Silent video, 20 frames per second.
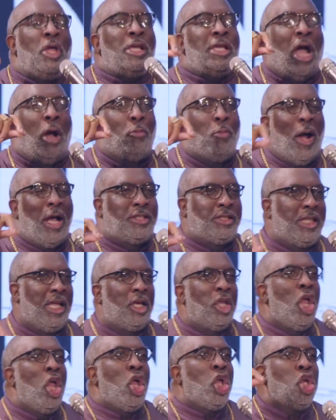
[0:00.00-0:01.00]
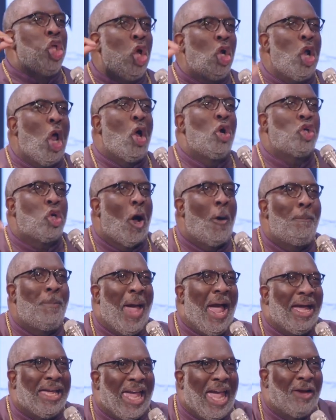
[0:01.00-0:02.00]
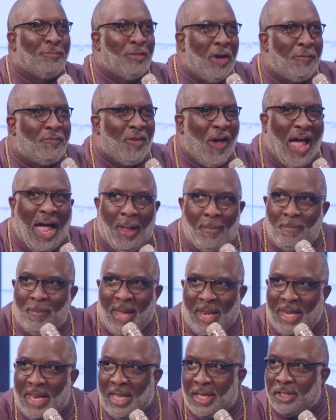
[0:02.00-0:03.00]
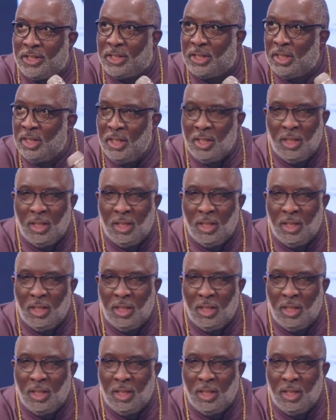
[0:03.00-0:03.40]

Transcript: Now watch this. You don't go back every five minutes